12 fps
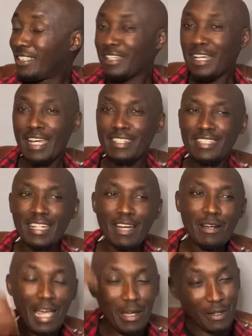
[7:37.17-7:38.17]
I think
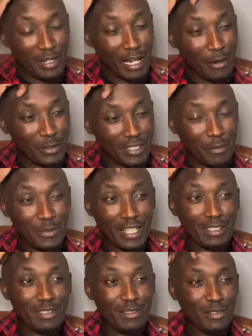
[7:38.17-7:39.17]
I was
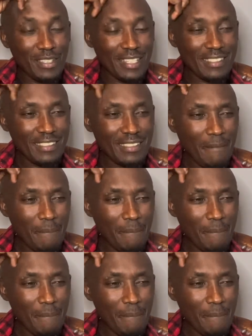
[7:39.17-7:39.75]
subjected to this.